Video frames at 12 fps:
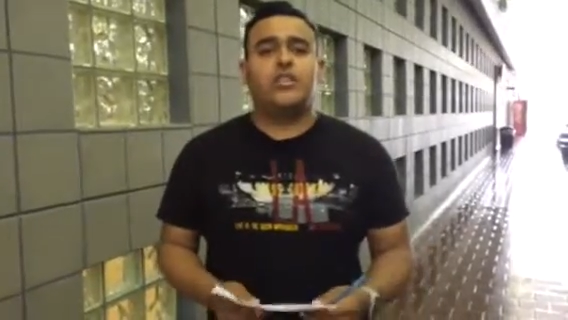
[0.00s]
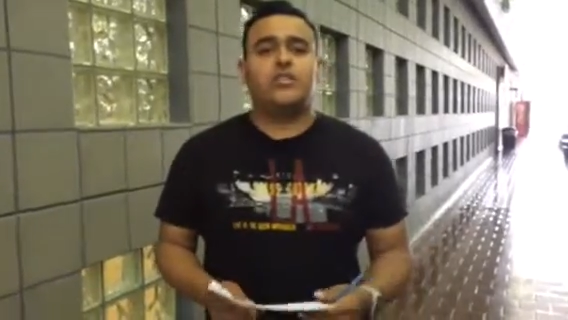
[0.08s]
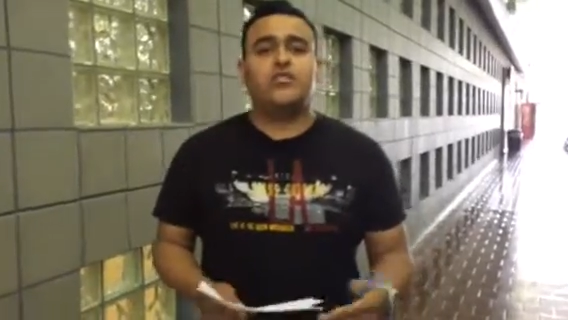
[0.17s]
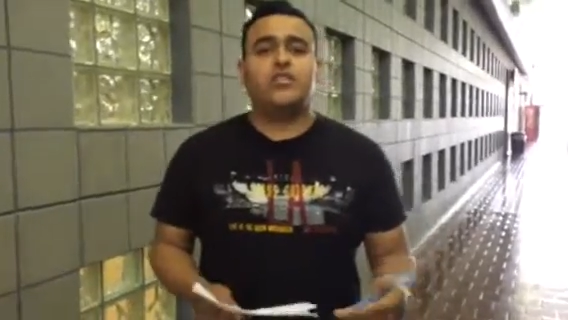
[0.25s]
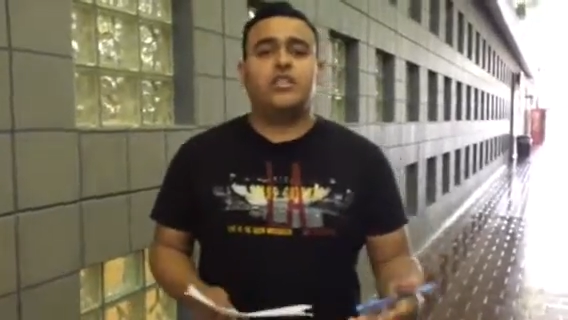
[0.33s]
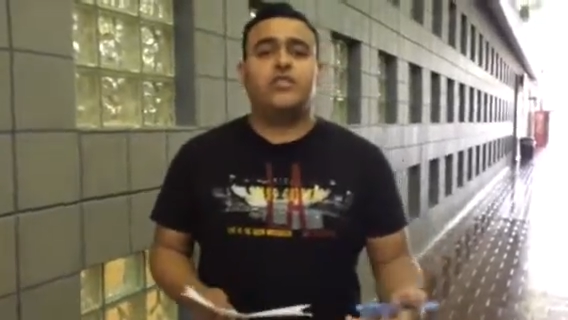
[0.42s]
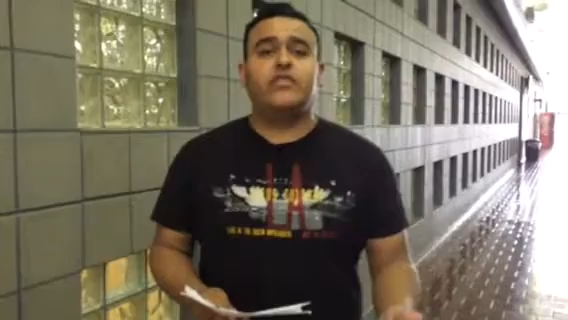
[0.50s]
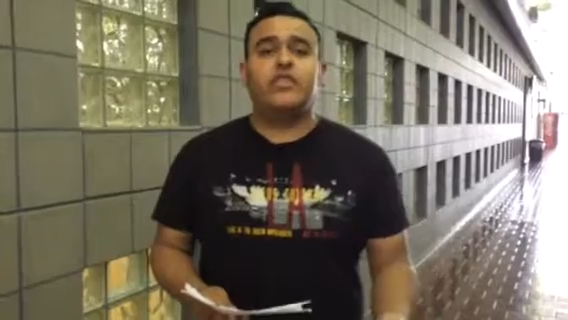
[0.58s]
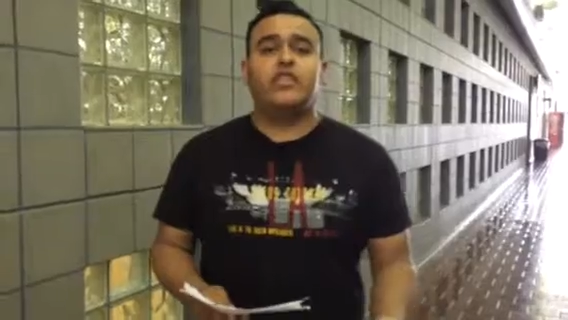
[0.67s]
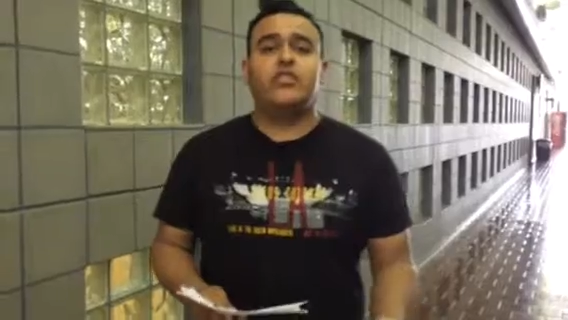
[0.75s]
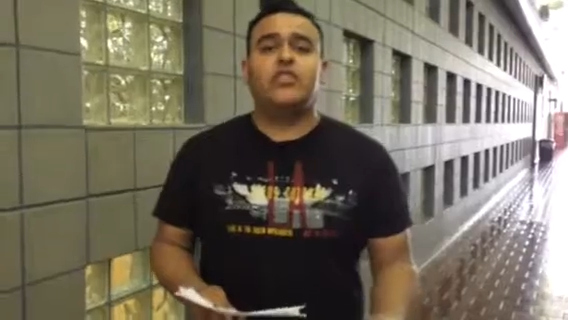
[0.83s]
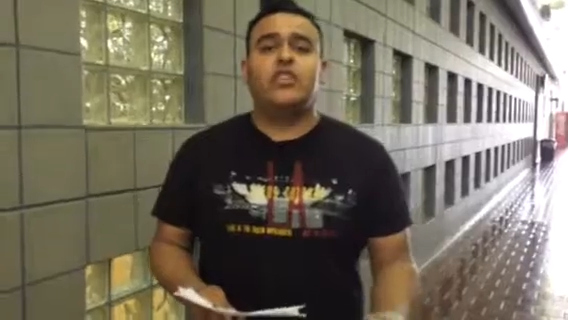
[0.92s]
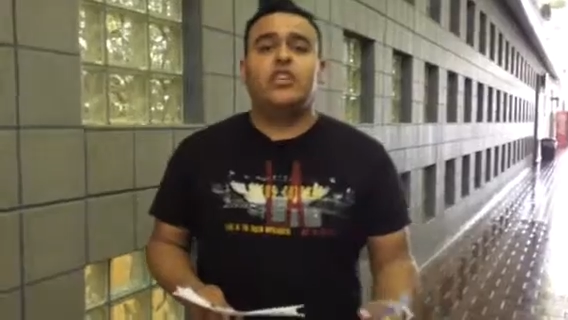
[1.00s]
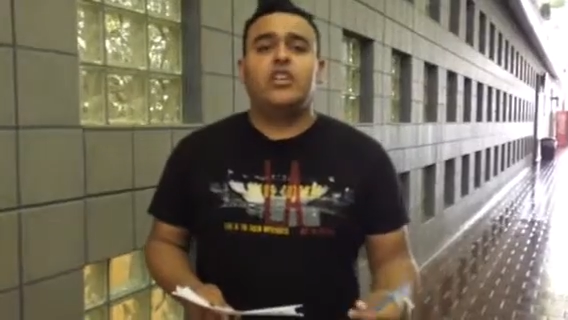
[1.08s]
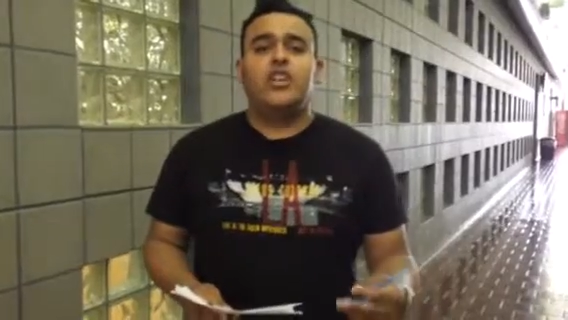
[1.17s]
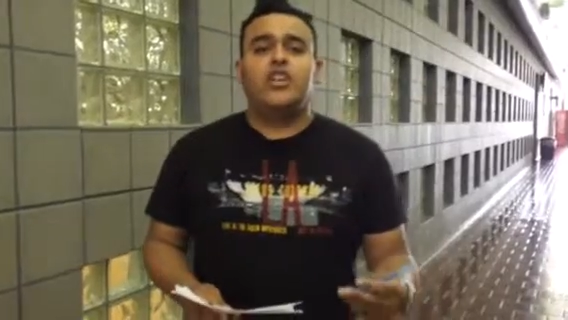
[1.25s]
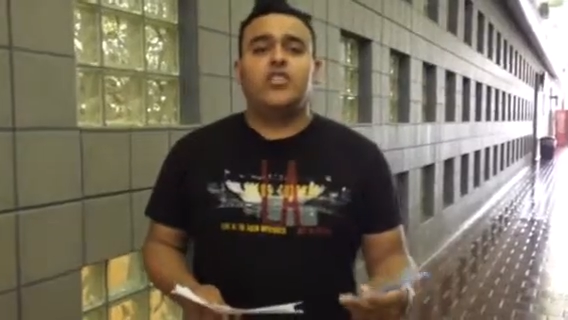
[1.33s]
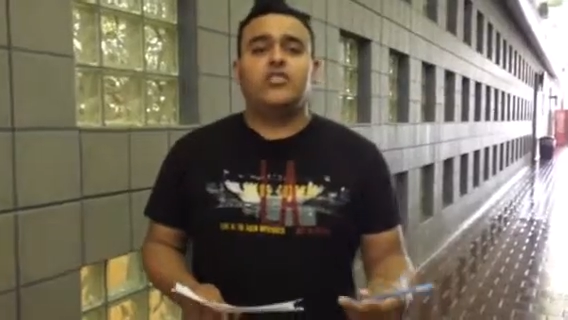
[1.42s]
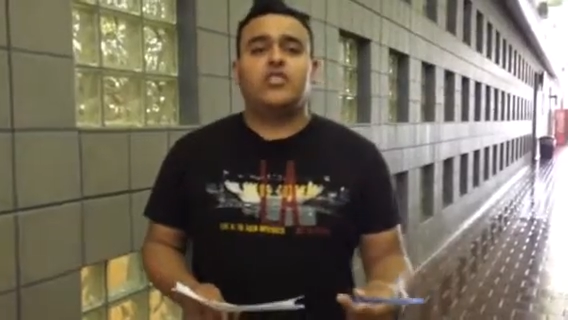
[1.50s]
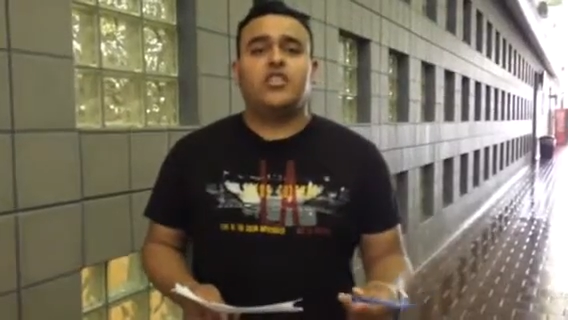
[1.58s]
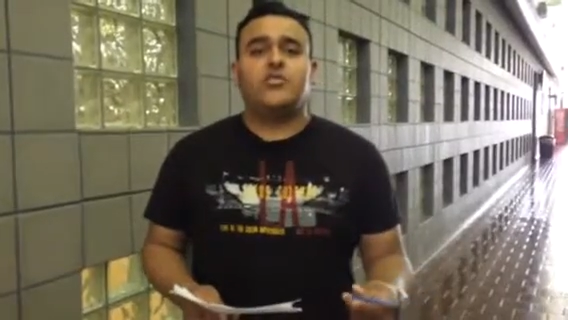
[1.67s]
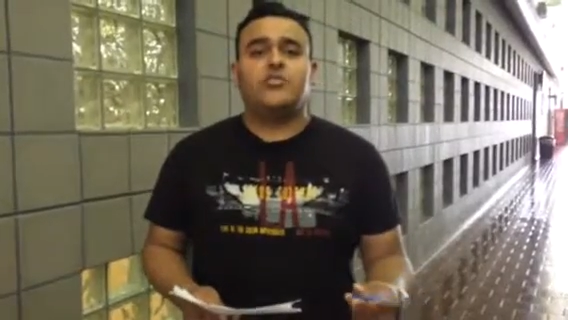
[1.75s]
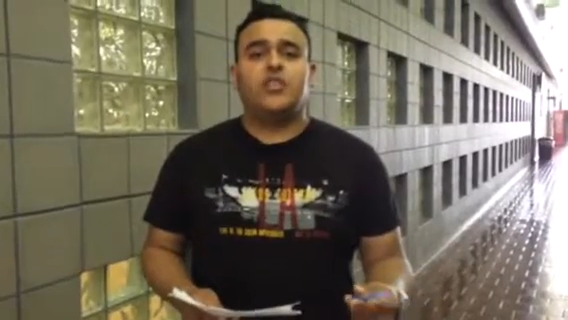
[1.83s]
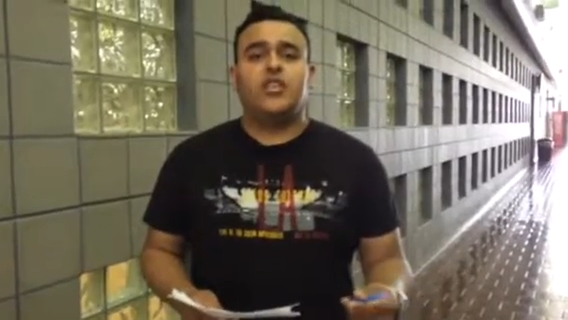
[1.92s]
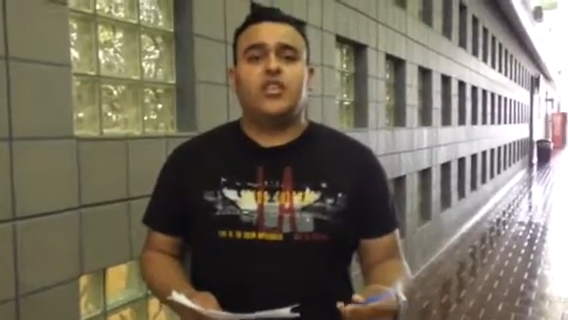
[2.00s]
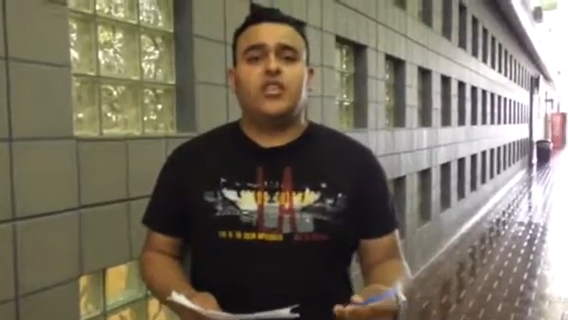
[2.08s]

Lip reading: as you'll see in the video. Her jump,